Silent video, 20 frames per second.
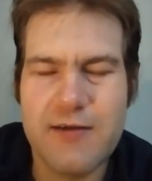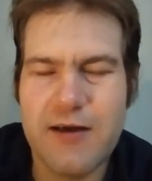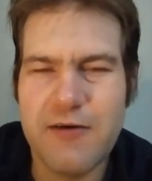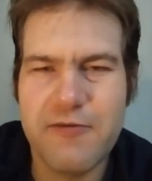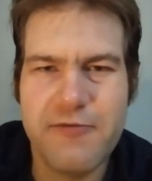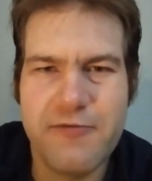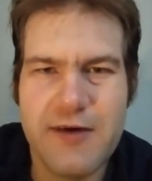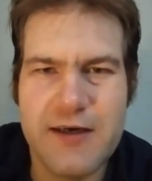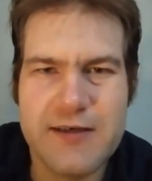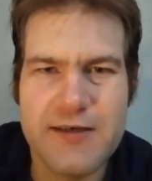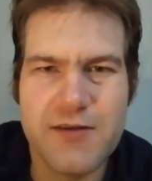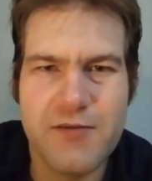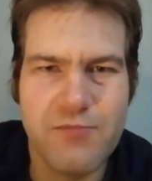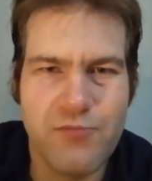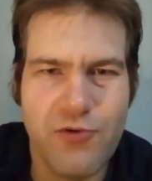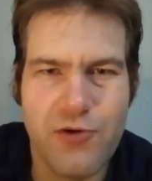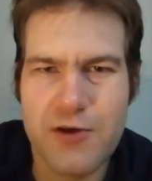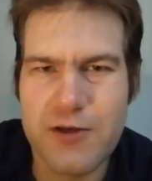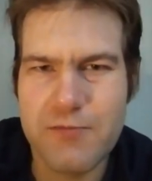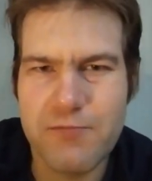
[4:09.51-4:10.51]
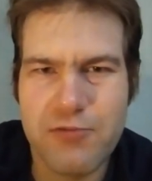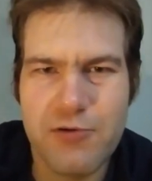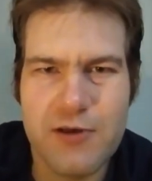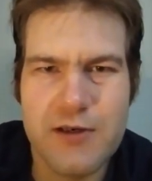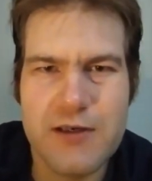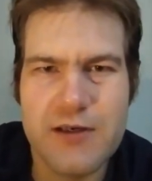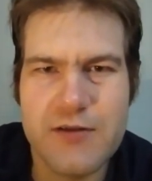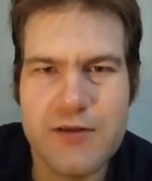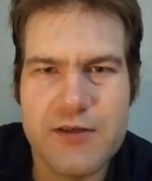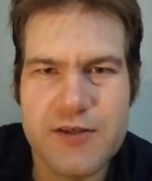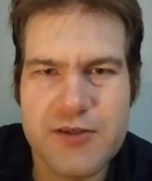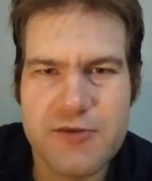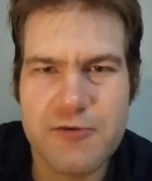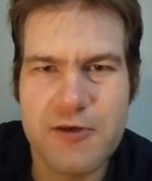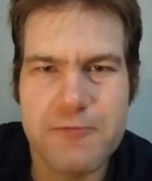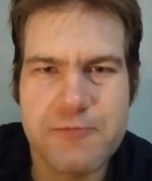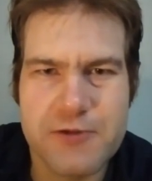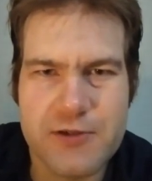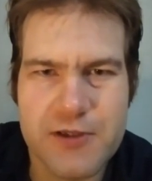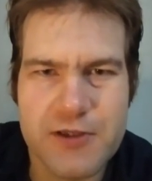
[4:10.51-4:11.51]
I'll find the book and put it in the
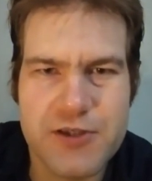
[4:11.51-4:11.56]
description.